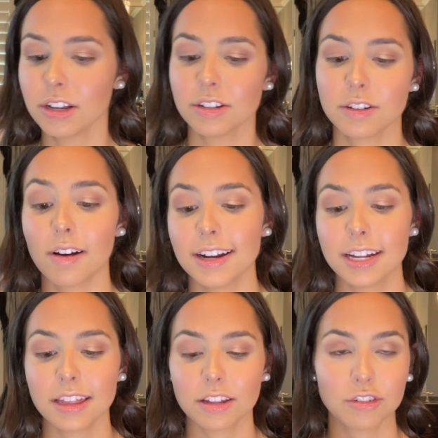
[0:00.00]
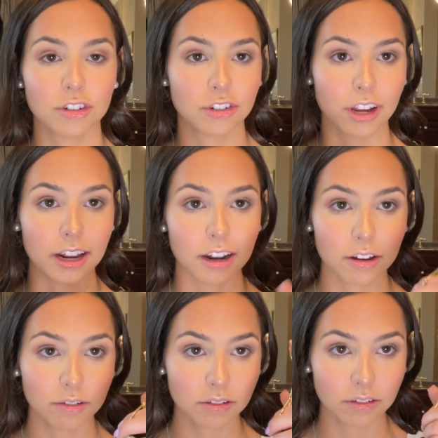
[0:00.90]
So I take the
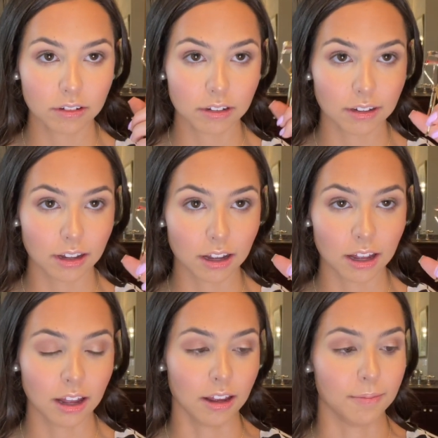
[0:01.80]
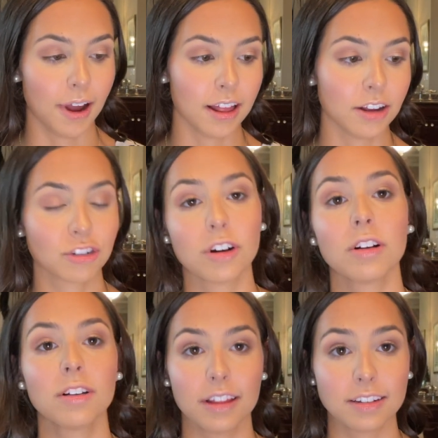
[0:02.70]
Shiseido eyelash
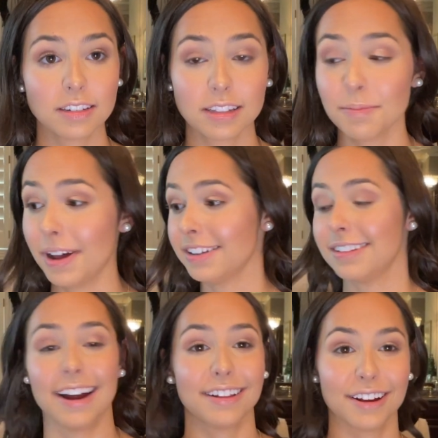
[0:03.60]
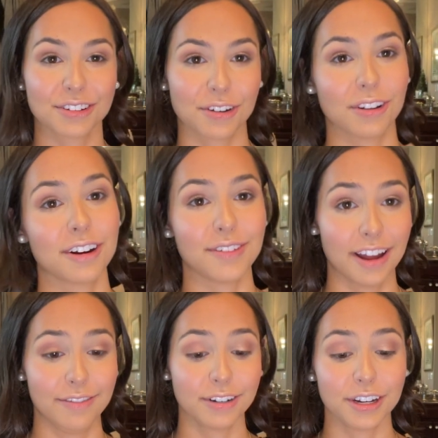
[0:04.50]
curler. This is the best eyelash curler I've
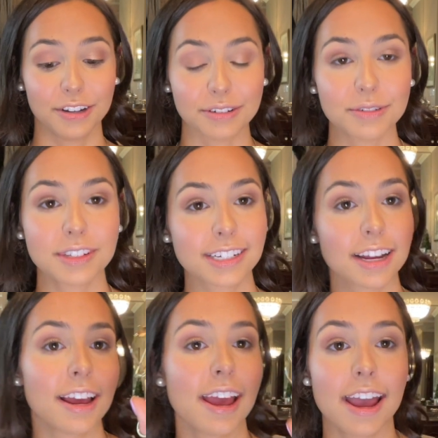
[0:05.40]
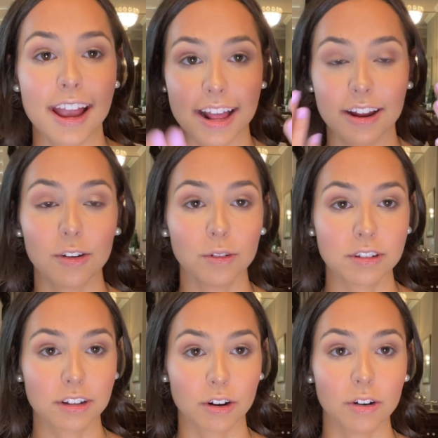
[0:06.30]
ever used, and it holds
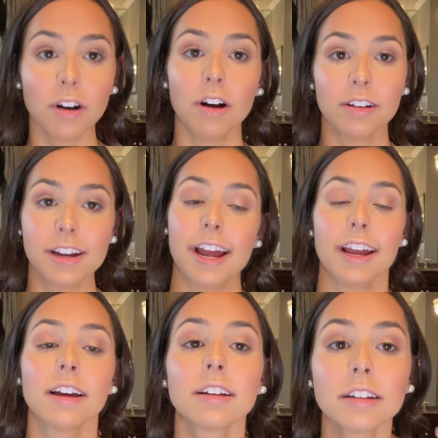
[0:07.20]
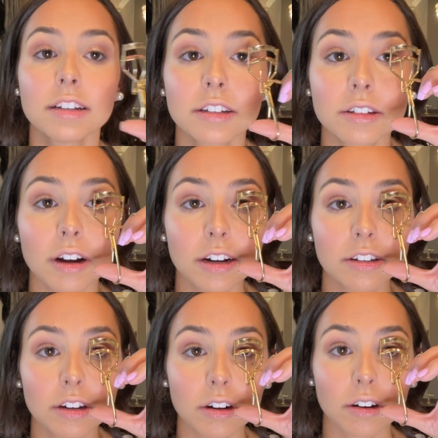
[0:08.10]
the curl all day. So I just
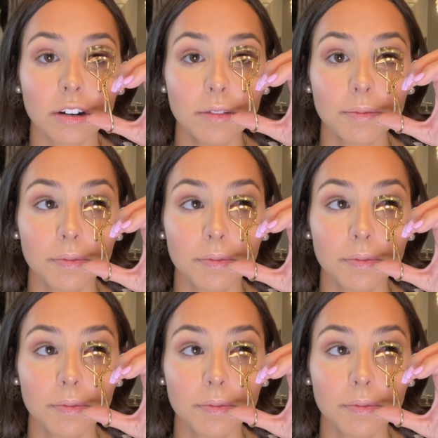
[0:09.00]
curl.